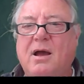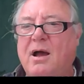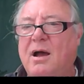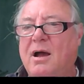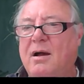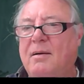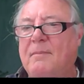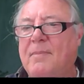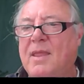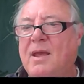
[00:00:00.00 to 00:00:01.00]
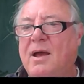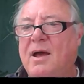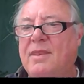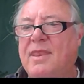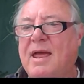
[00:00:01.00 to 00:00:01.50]
um,
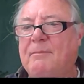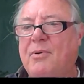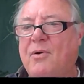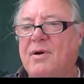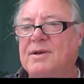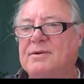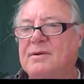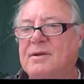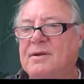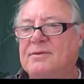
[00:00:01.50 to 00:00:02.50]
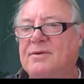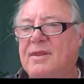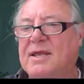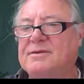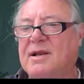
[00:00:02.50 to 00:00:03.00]
at that point. So
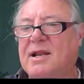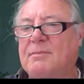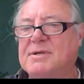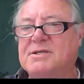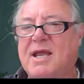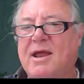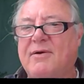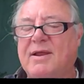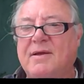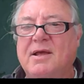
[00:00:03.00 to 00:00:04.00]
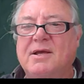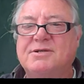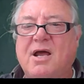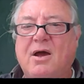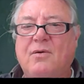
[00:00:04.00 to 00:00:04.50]
that's a little bit scary.
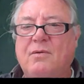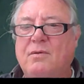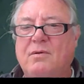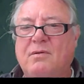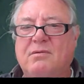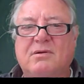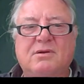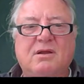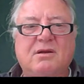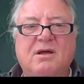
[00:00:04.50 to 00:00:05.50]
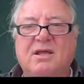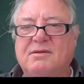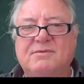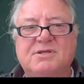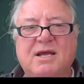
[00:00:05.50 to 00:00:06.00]
So, oh, I don't like
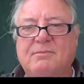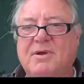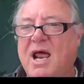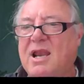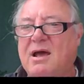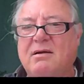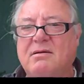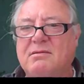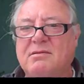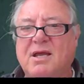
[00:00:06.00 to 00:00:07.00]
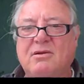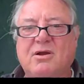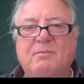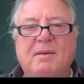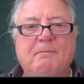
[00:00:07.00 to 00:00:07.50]
them the same colour. They
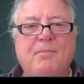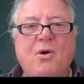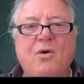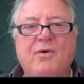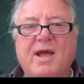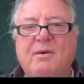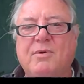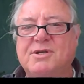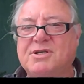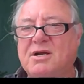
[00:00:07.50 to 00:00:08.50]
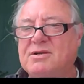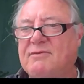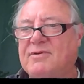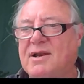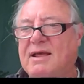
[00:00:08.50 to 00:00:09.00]
look a bit boring. I want to show
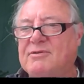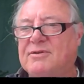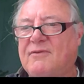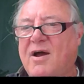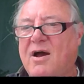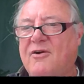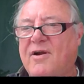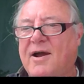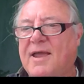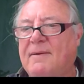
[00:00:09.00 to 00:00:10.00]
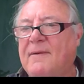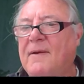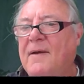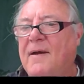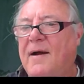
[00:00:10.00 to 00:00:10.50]
different levels of hierarchy.
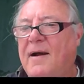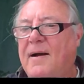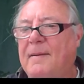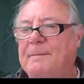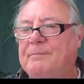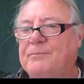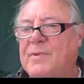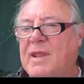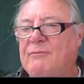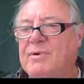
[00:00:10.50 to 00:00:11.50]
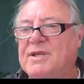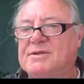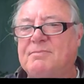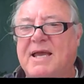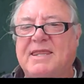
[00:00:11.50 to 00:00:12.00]
Um, if we
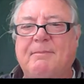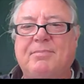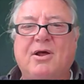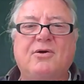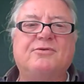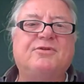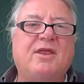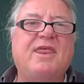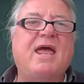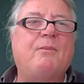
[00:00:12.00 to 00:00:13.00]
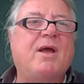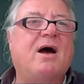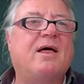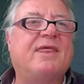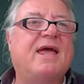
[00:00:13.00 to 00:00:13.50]
just make that blue. So there we
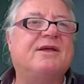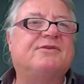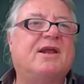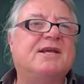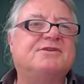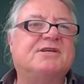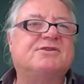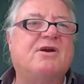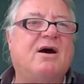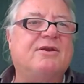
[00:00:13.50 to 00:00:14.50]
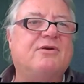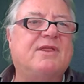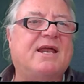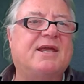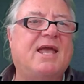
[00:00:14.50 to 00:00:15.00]
are there. So let's just try and do
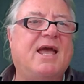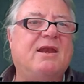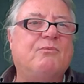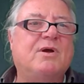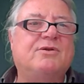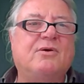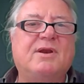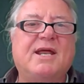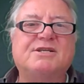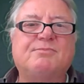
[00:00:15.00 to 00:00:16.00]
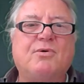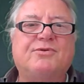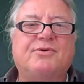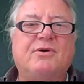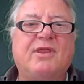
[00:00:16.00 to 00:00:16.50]
that again. We'll do an export
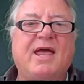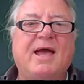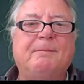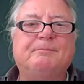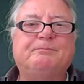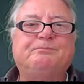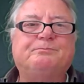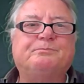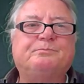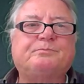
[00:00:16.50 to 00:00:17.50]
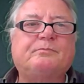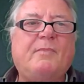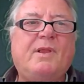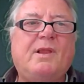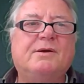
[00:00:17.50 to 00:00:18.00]
through there,
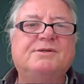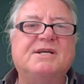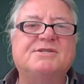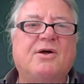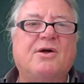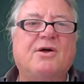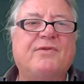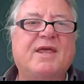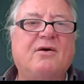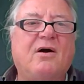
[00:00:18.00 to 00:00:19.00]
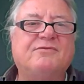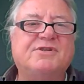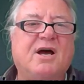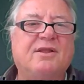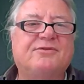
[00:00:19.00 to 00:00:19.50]
just on the off
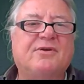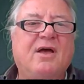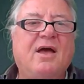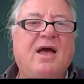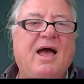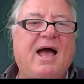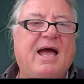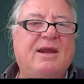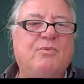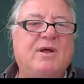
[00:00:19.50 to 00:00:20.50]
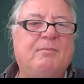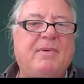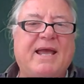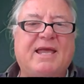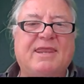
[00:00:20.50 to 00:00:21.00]
chance, and we'll
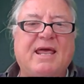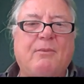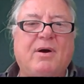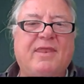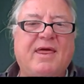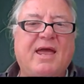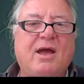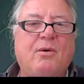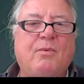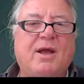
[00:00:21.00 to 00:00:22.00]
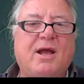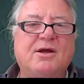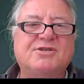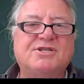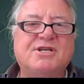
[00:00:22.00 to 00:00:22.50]
make it that one there, and we
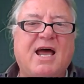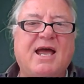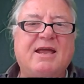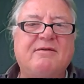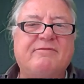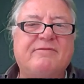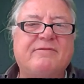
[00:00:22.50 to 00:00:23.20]
go save.